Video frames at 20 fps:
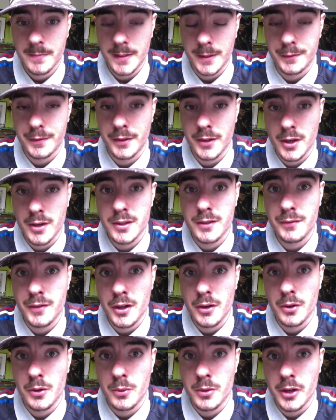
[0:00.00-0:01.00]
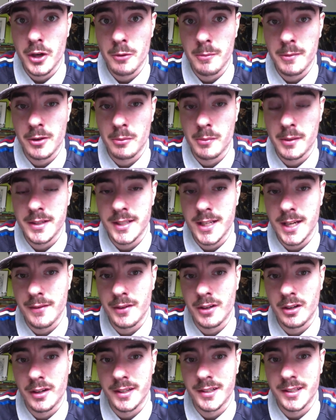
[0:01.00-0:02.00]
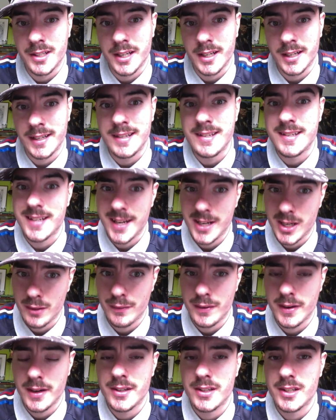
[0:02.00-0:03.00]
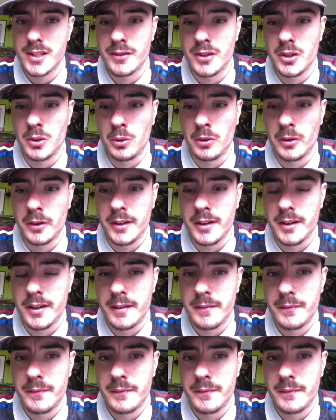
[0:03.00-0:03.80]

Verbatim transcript: For those of you who know me on my DeviantArt as Kane Taker Fan 701,